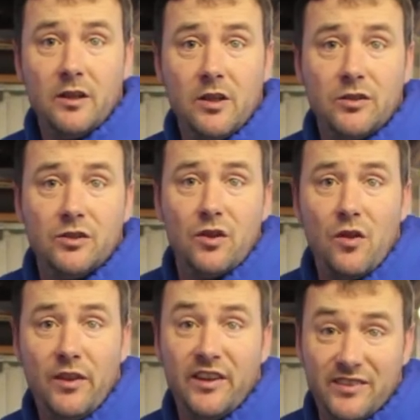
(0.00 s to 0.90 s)

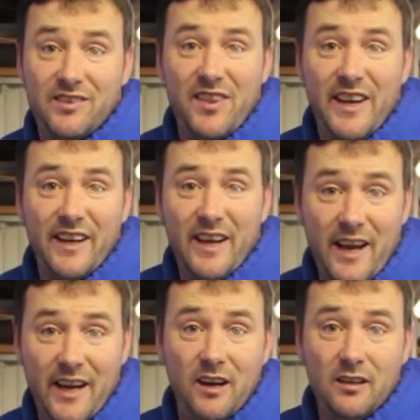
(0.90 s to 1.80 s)
this thing
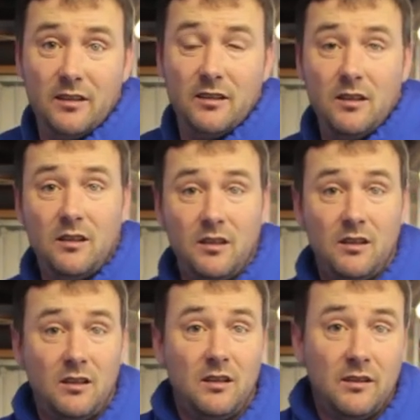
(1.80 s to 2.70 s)
here.
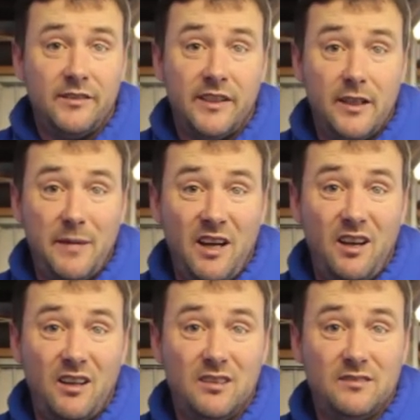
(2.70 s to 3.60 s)
See you in a bit.